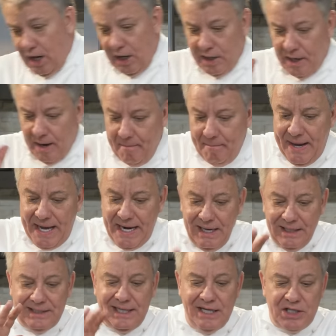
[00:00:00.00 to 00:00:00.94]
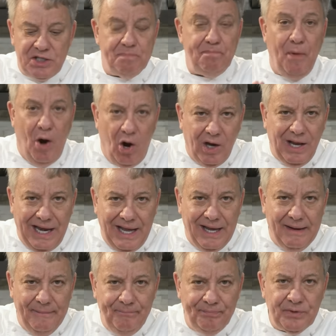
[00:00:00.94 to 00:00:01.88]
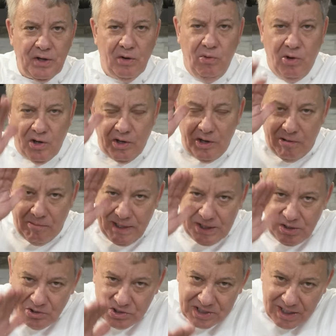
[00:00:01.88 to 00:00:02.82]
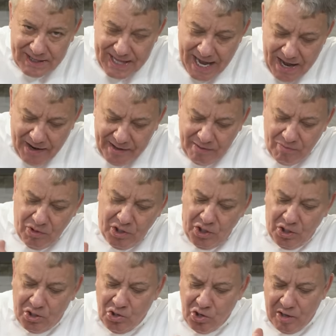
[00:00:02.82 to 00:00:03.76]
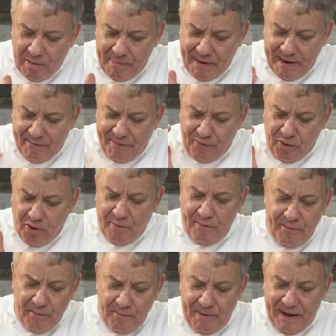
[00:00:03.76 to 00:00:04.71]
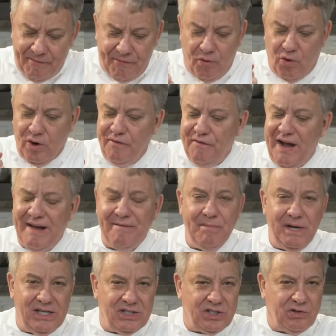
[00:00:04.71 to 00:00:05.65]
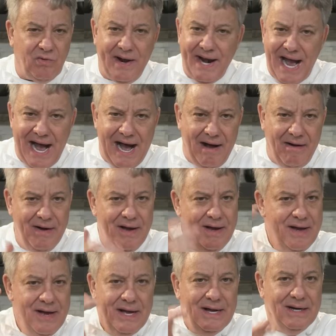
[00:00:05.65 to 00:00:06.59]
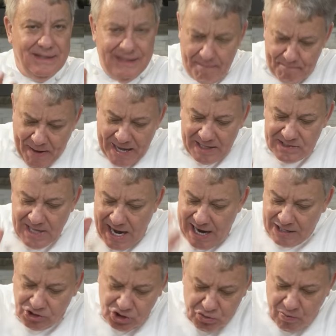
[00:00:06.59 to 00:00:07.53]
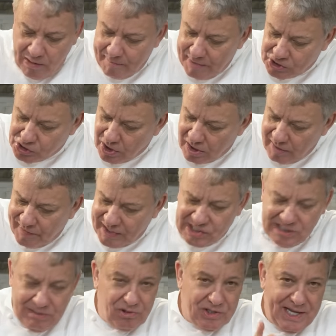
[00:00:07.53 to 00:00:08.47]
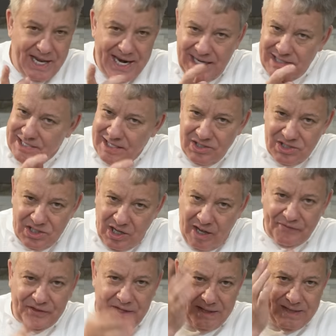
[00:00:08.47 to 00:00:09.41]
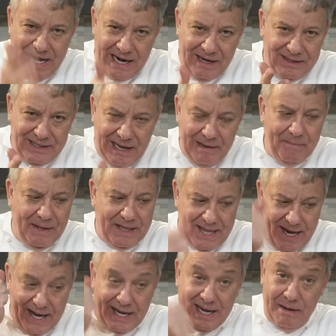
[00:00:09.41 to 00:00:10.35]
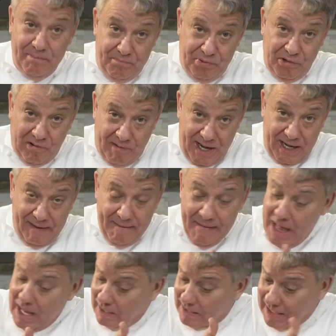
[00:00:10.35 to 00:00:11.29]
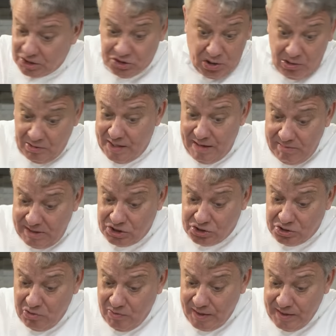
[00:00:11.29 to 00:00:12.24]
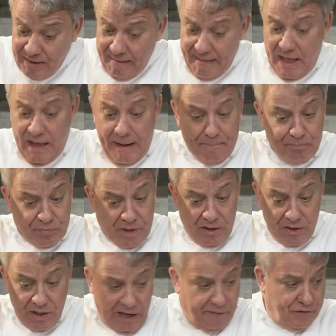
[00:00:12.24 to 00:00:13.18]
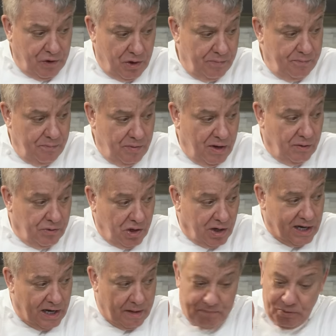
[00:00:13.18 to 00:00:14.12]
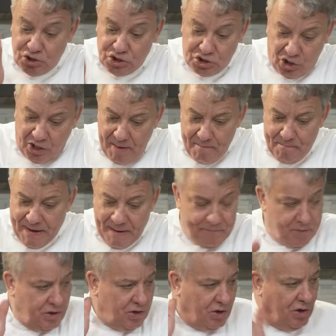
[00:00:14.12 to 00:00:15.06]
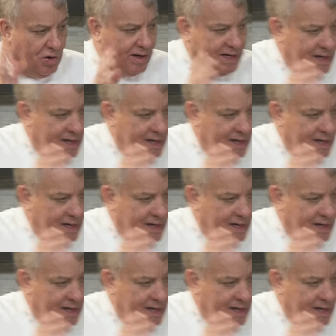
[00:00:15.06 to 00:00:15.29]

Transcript: The minute it's boiling, we're going to reduce it down and we're going to cook about 45 minutes to an hour. Depends. I just want to make sure the vegetables are nice and soft, and that'll tell me that I can puree it. That's all there is to it. If you got to put salt and pepper. You know,